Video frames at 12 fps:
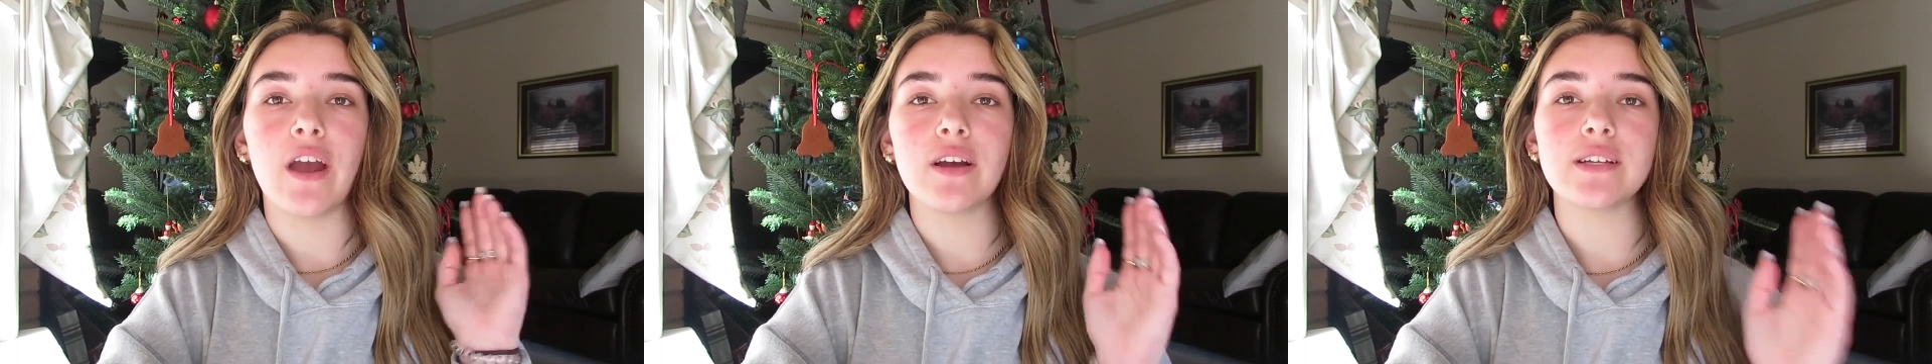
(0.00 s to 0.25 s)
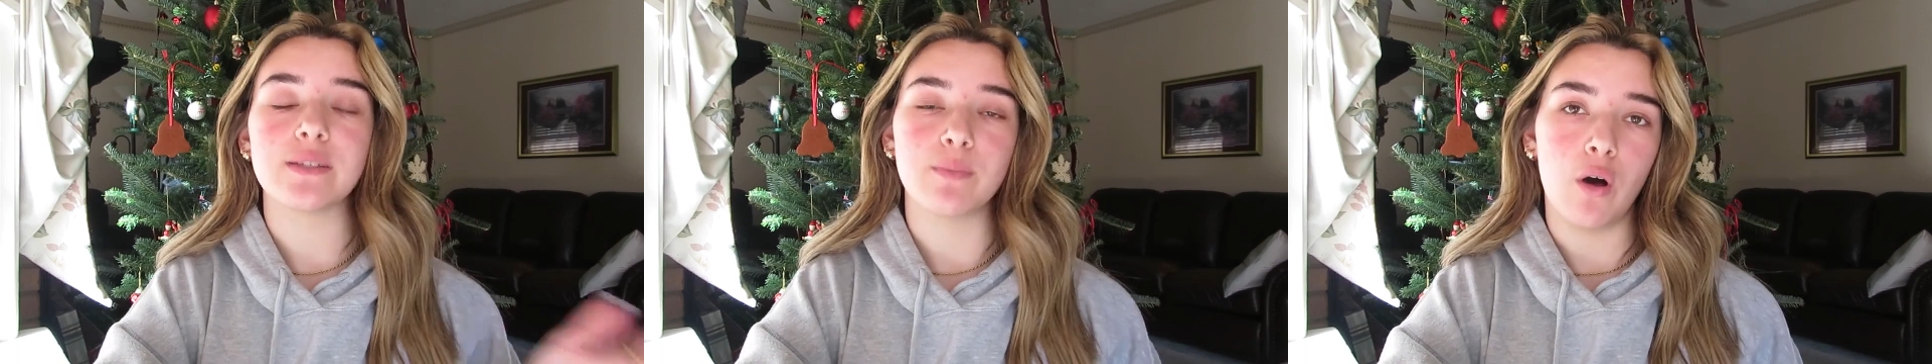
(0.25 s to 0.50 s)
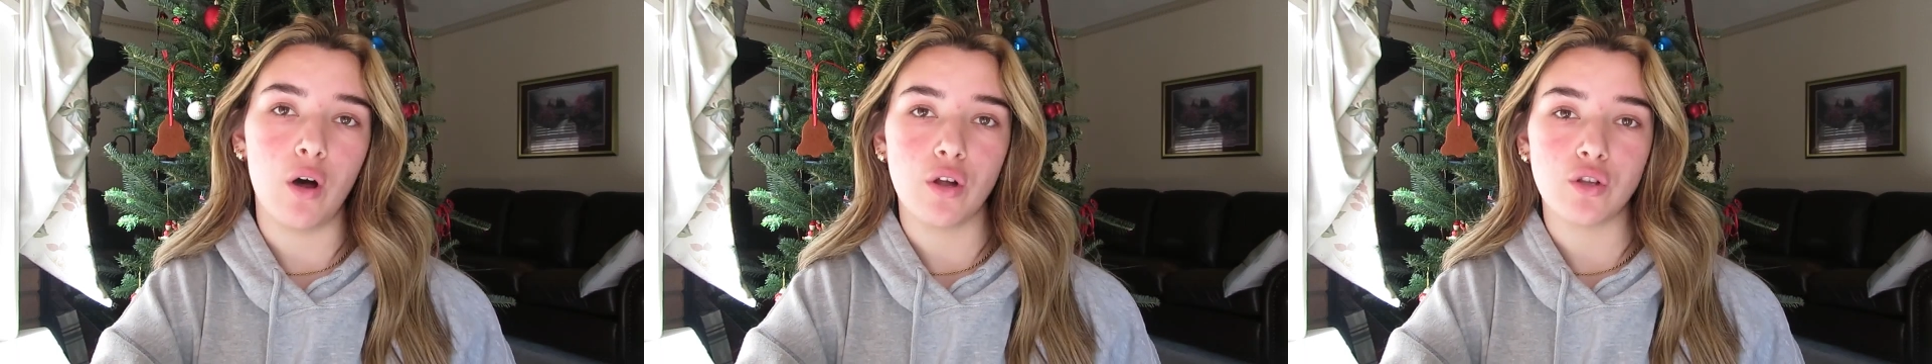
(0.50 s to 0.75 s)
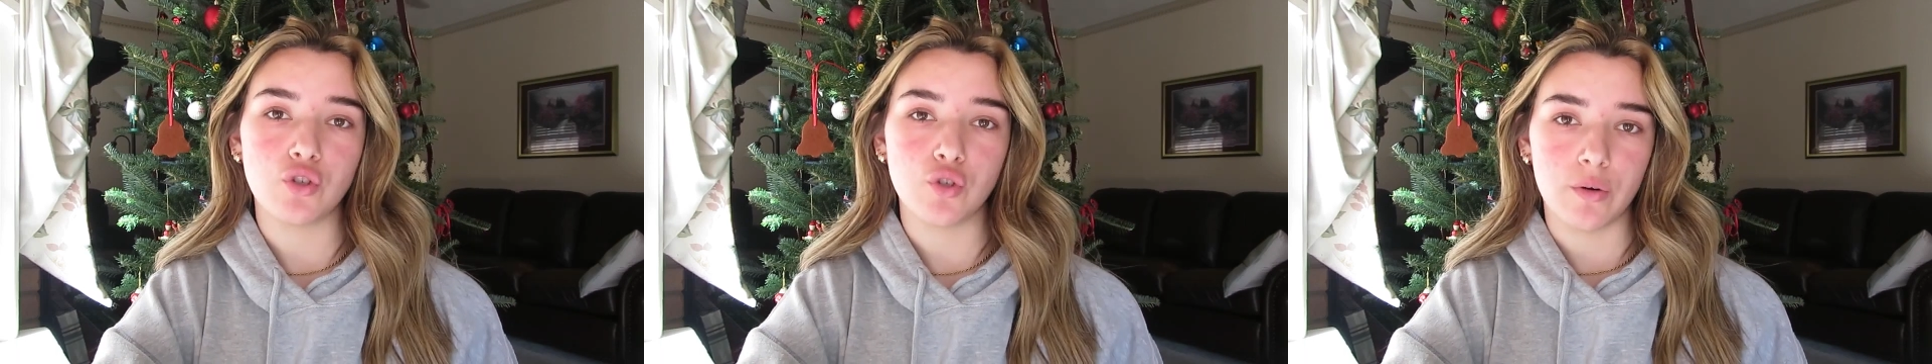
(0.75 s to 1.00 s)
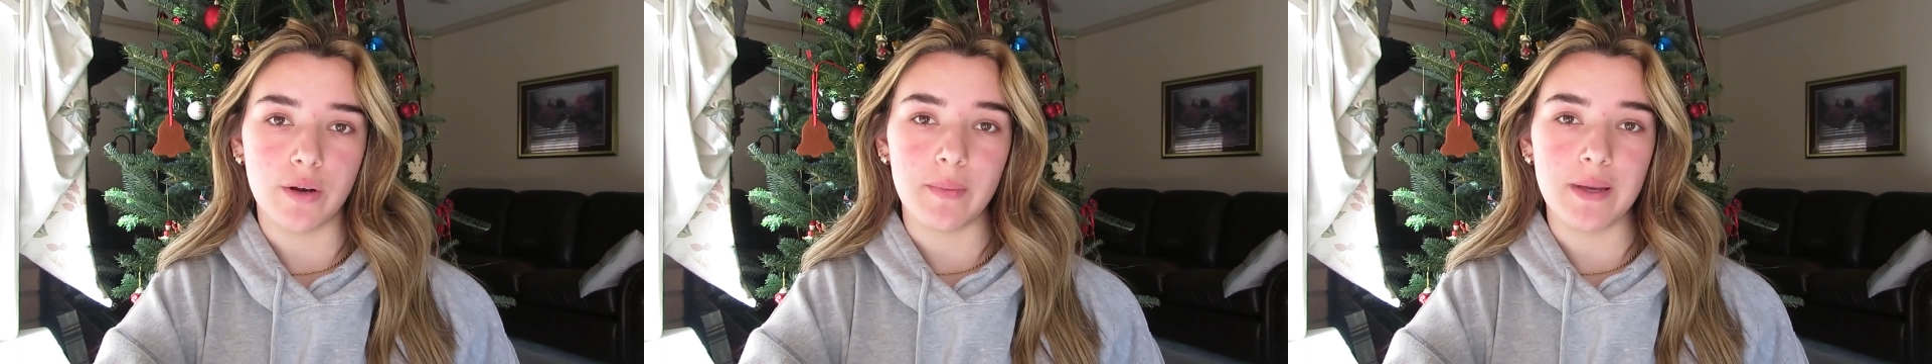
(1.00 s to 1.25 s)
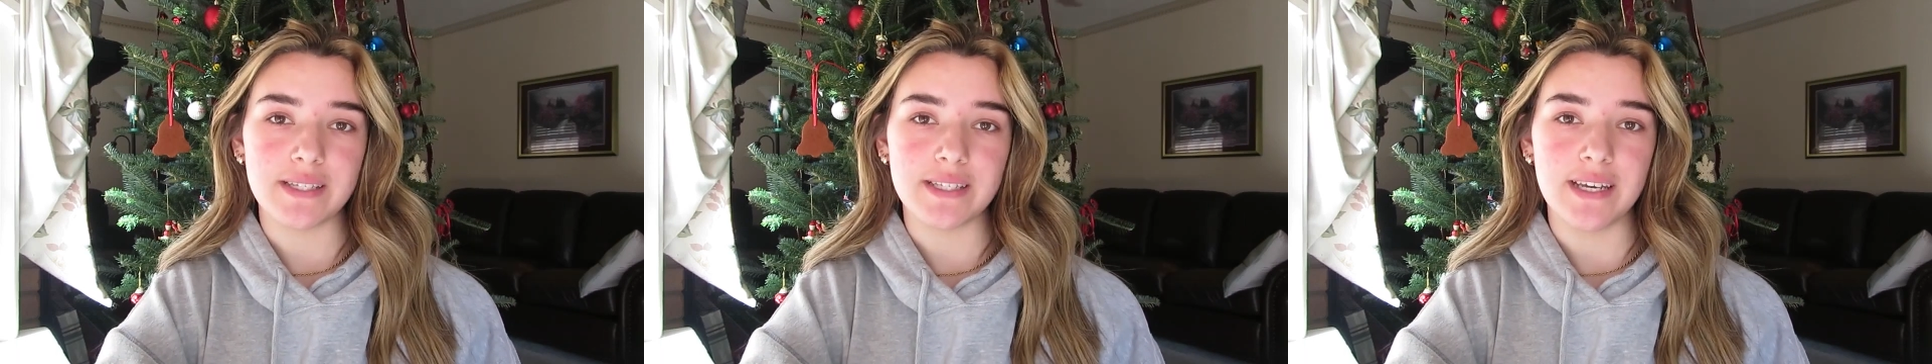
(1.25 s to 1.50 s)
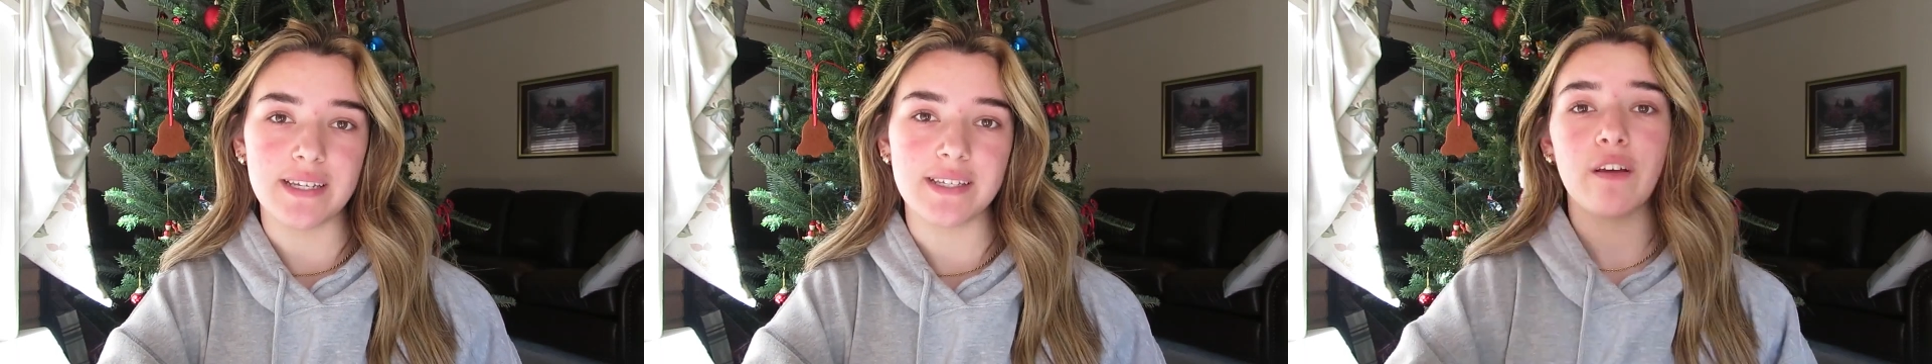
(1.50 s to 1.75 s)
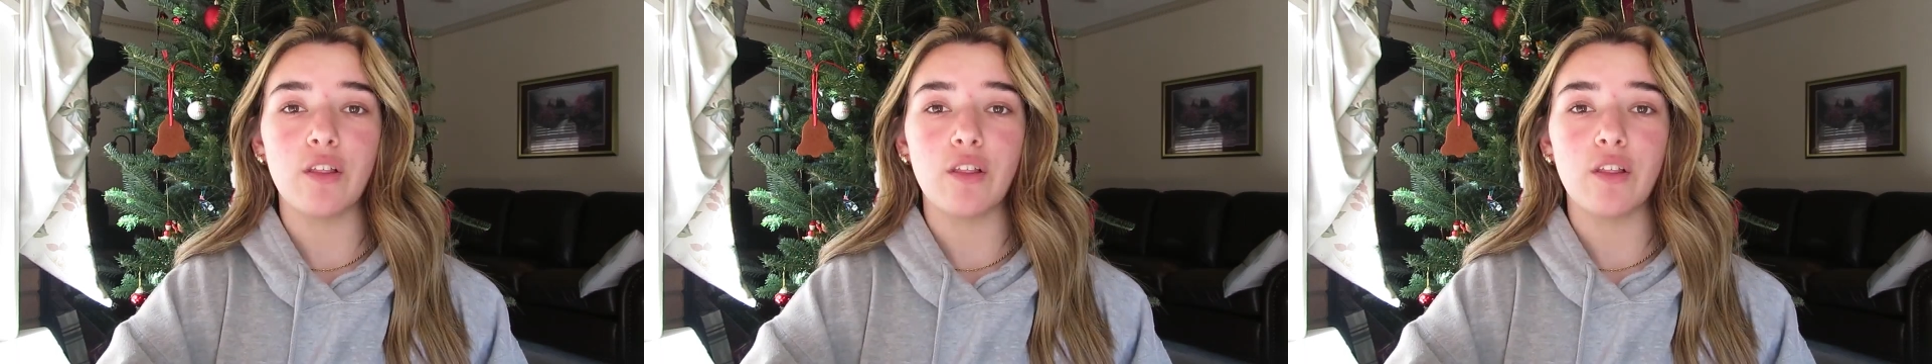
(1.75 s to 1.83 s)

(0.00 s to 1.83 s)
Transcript: they are a small jewelry business.